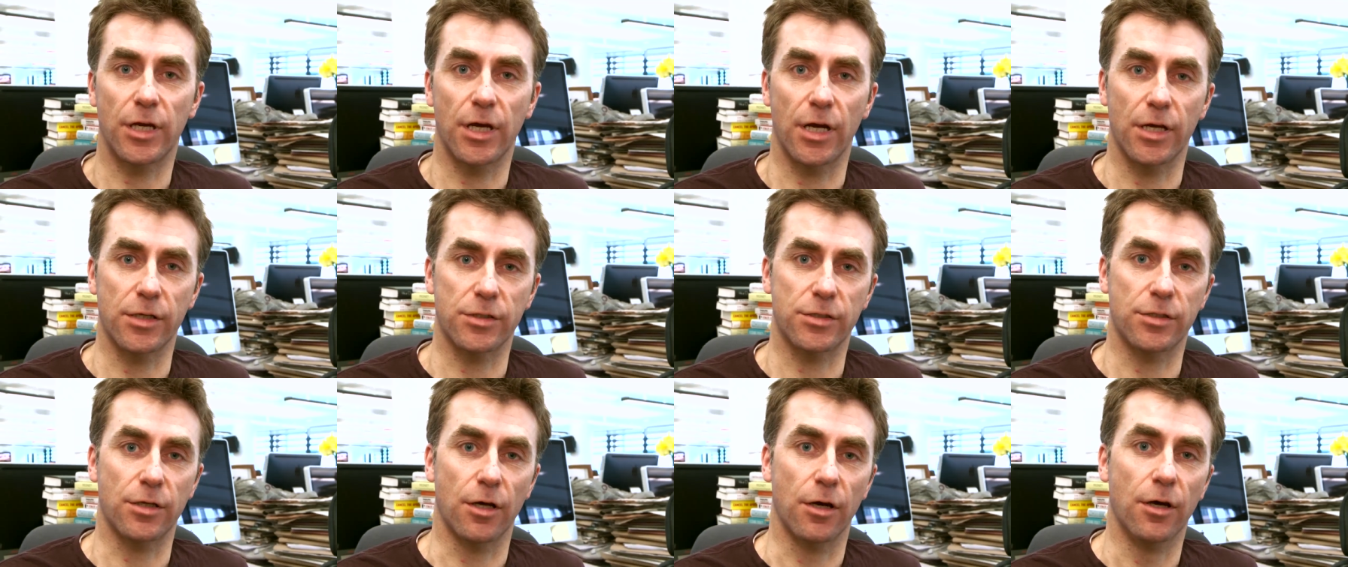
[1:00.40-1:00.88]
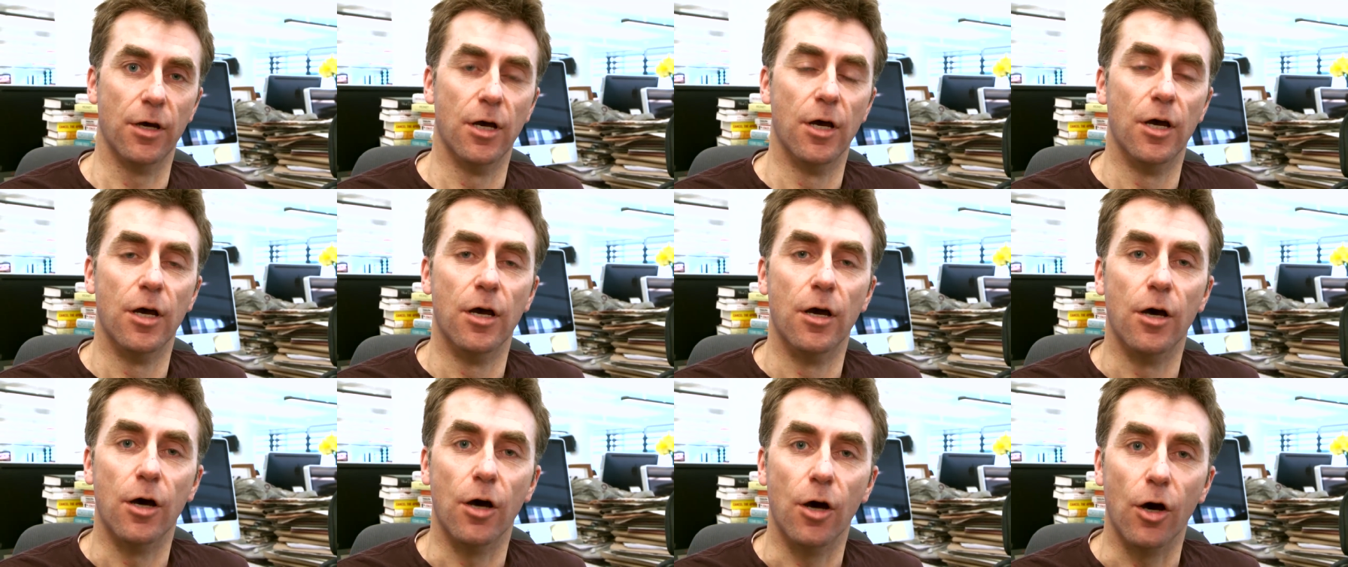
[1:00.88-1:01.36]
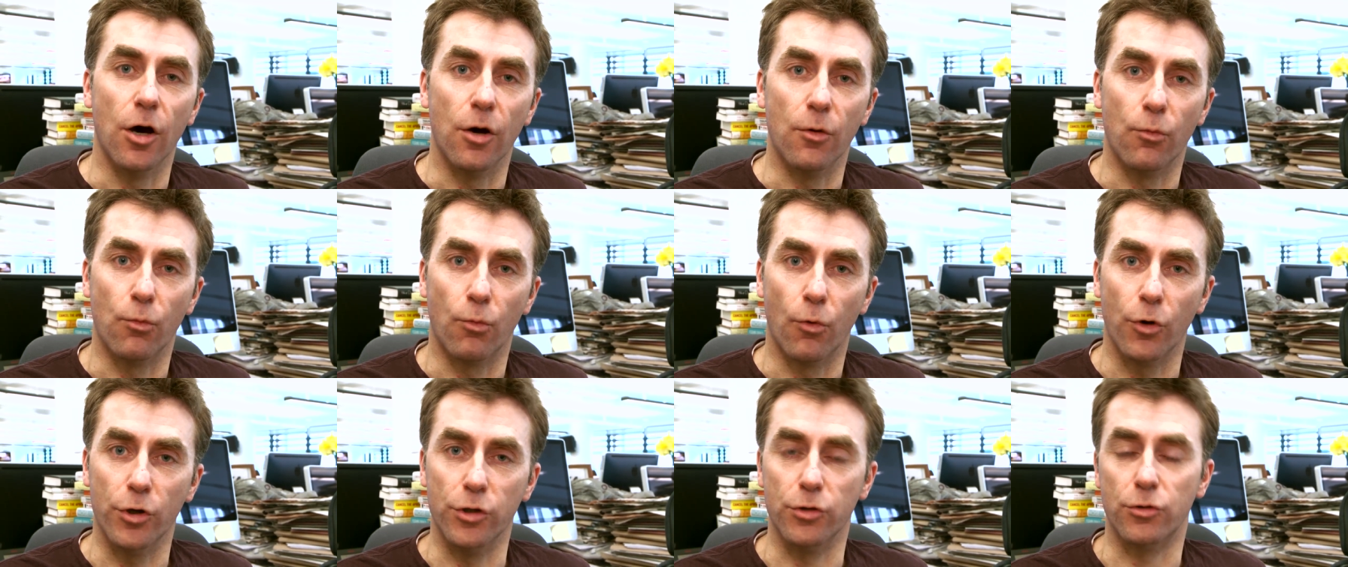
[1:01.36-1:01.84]
cancer.
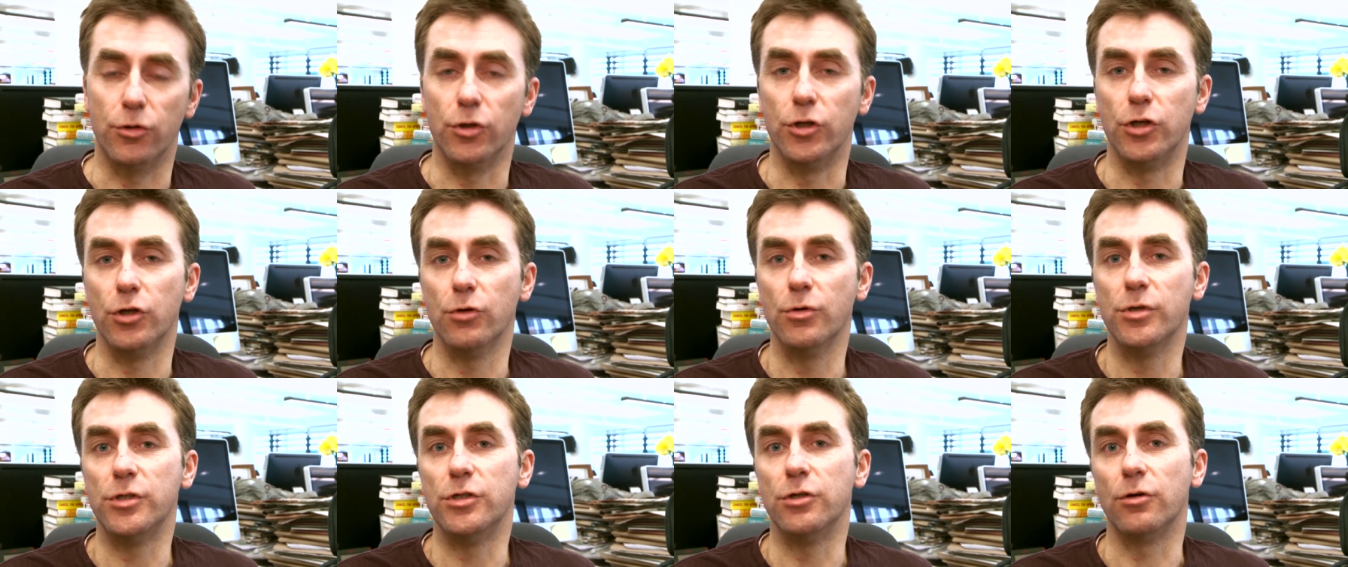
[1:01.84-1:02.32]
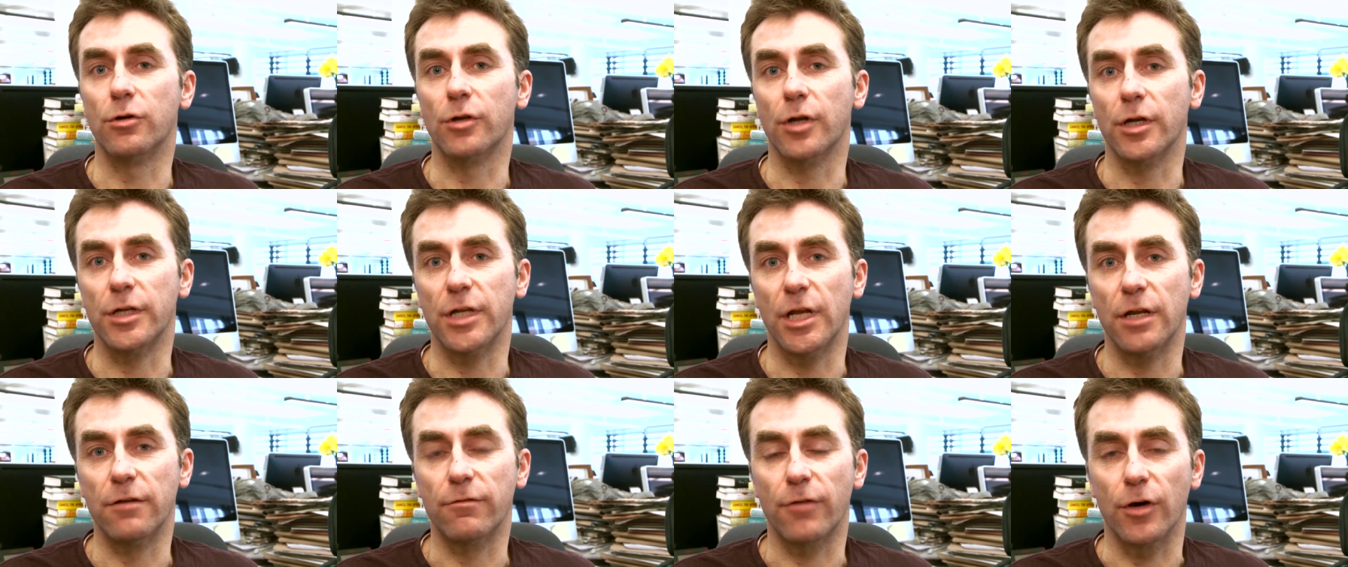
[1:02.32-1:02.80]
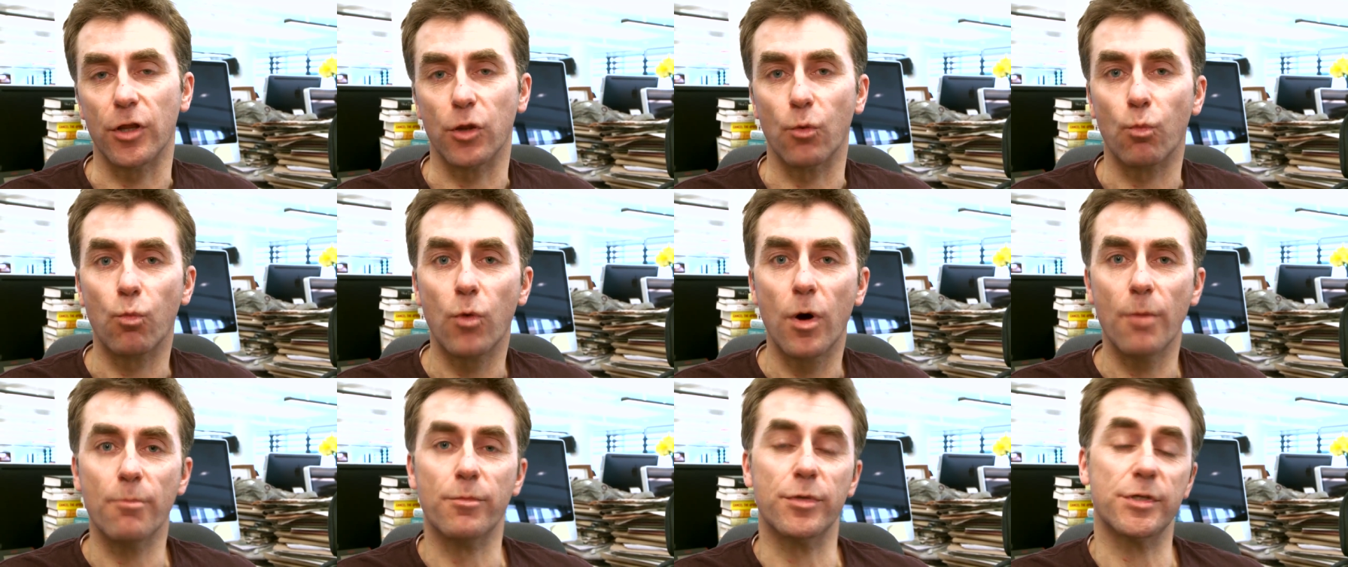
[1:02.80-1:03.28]
What you could do is you could identify the
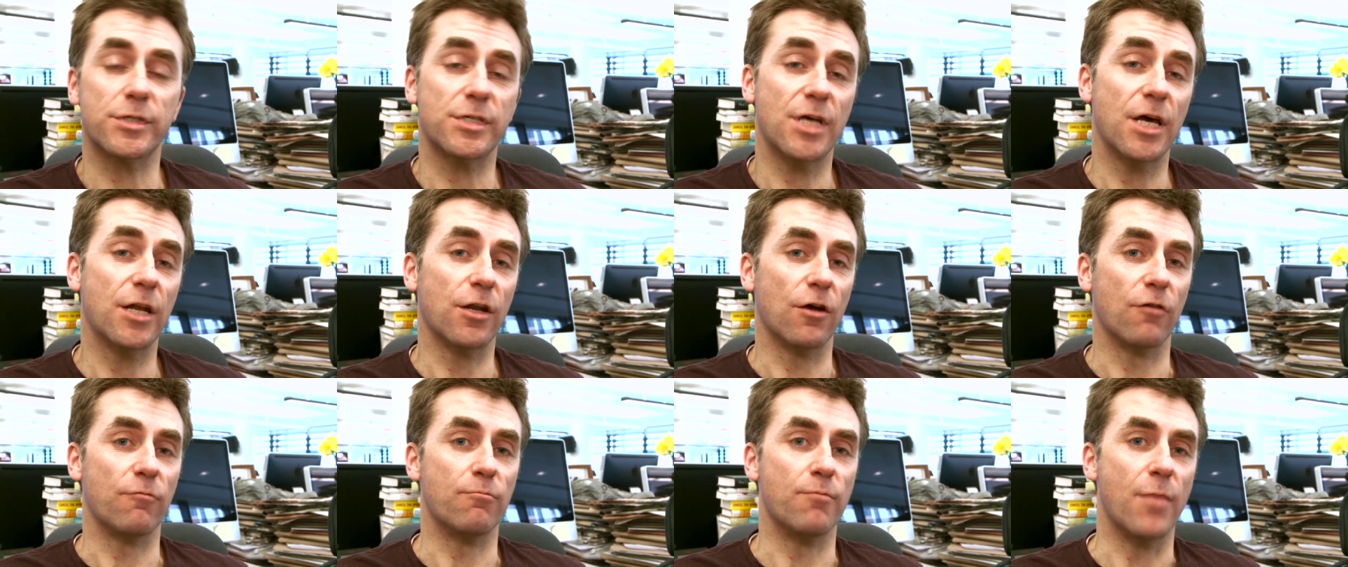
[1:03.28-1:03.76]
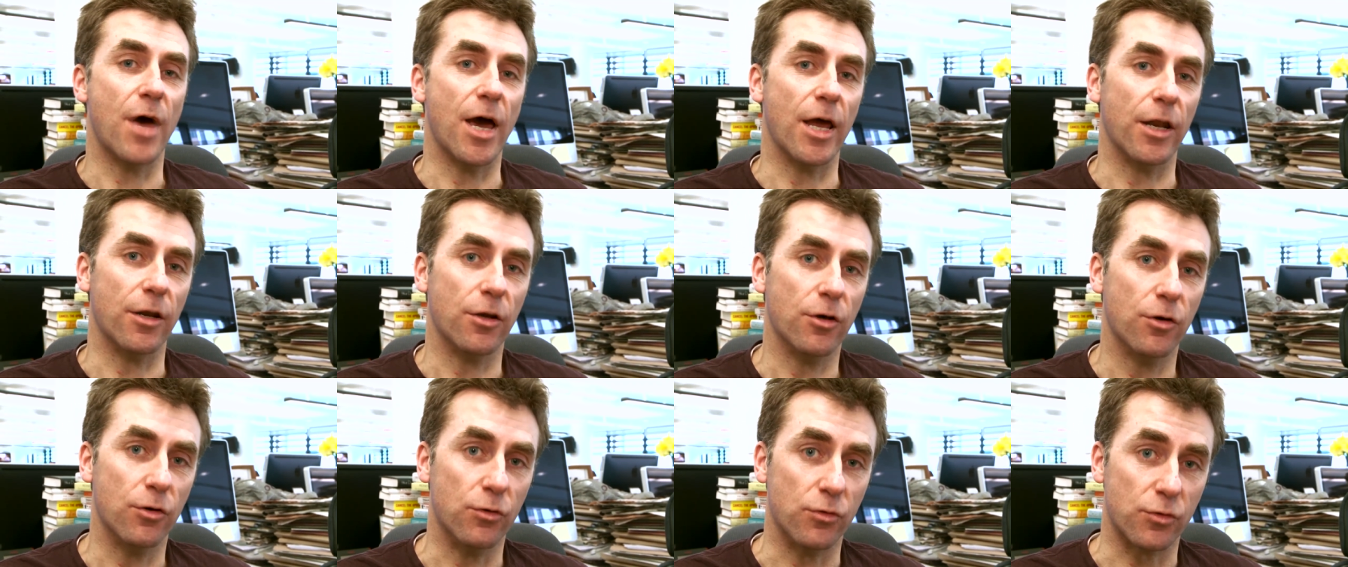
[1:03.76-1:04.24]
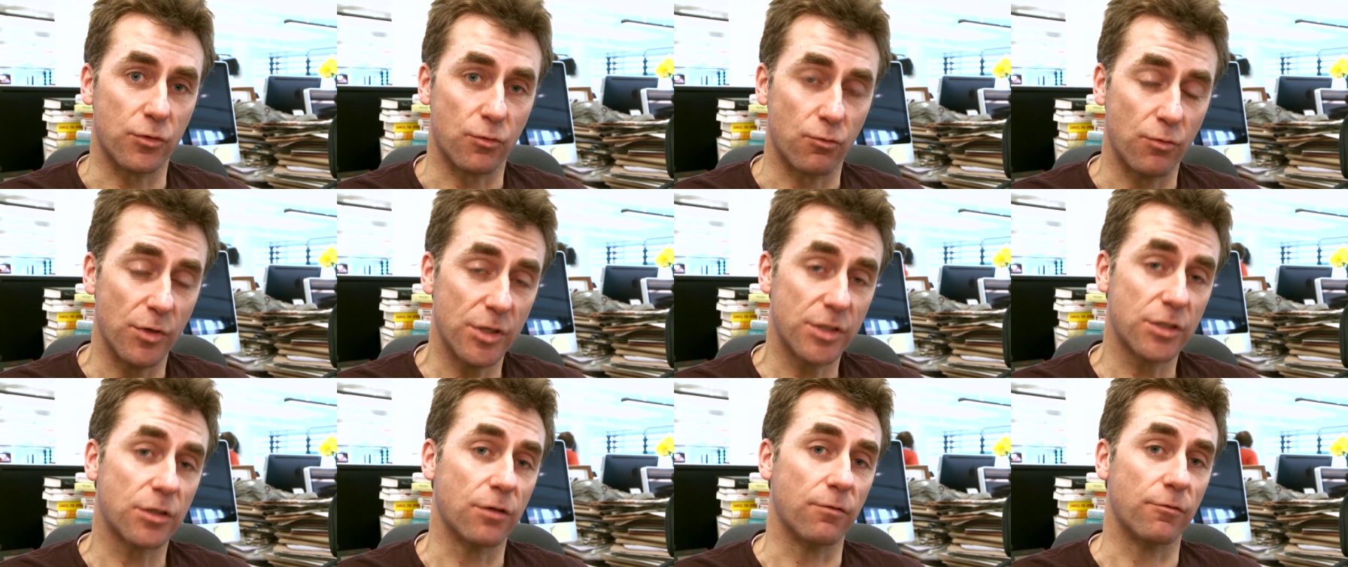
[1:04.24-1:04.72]
1% of men whose
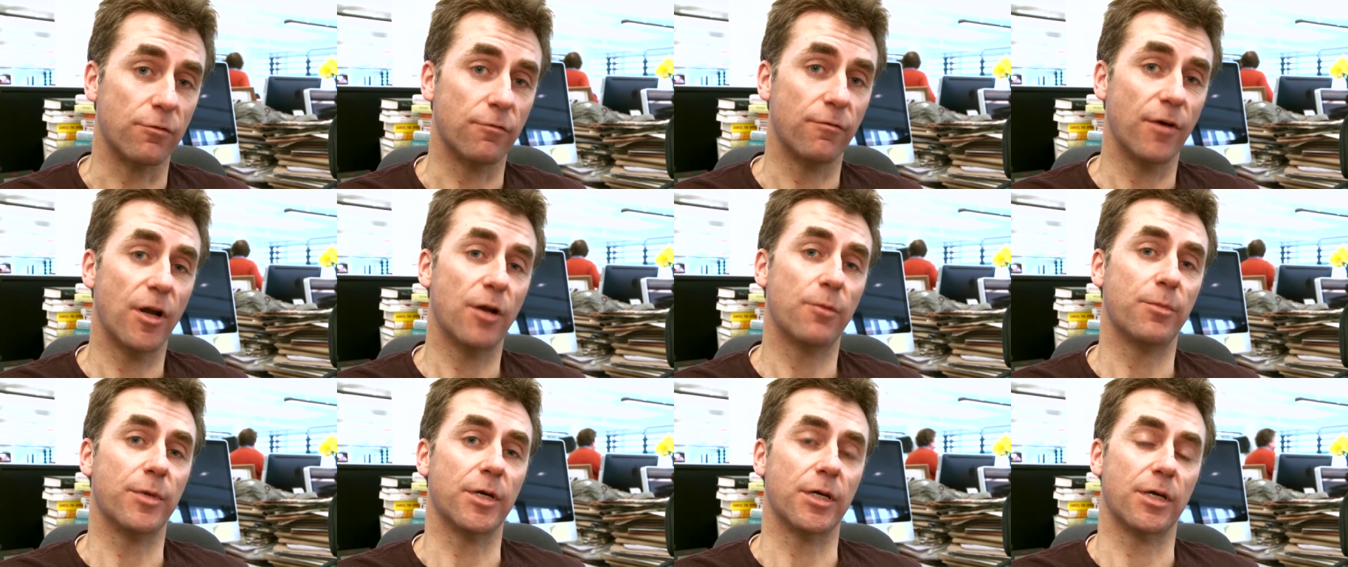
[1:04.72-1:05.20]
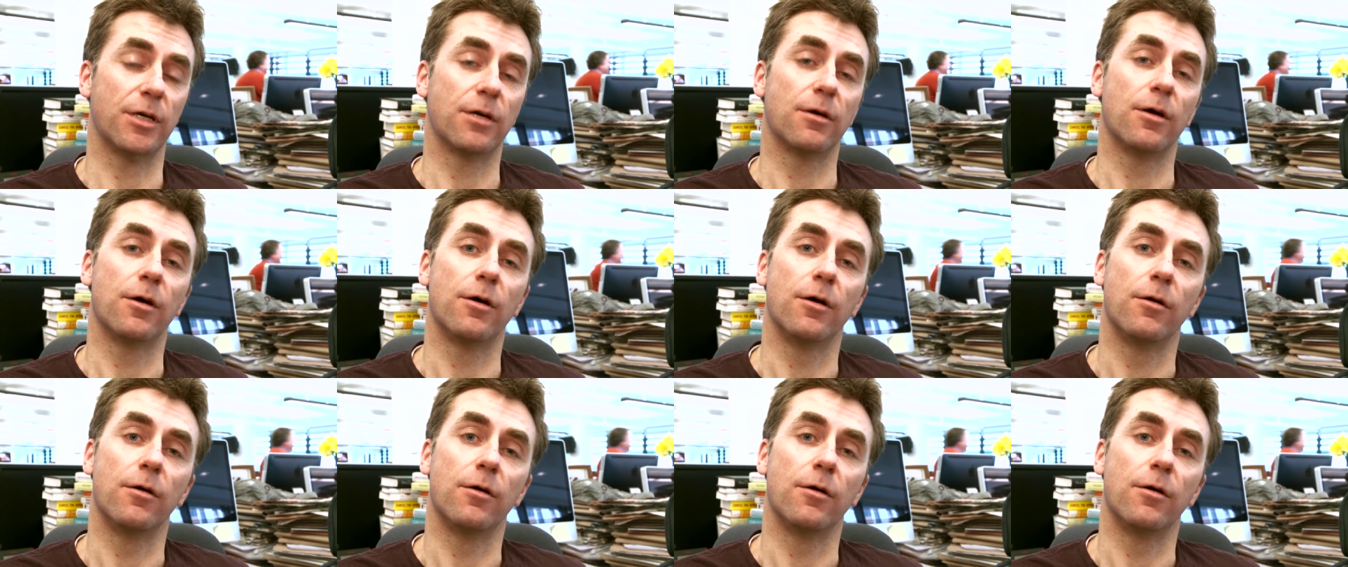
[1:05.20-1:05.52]
risk of developing